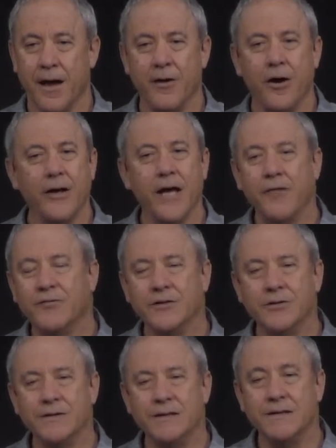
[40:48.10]
And all you have to
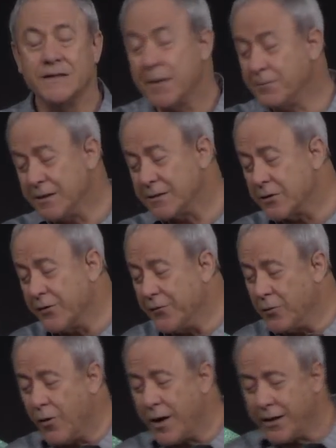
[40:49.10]
do is accept it. So
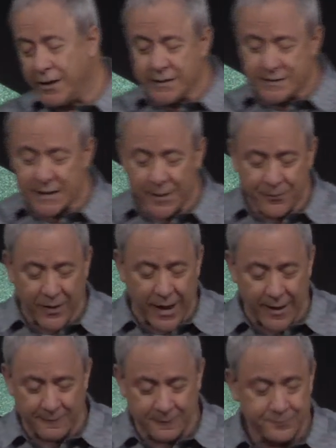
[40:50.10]
if you want to accept
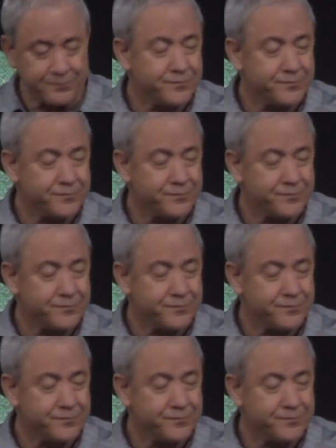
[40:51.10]
that,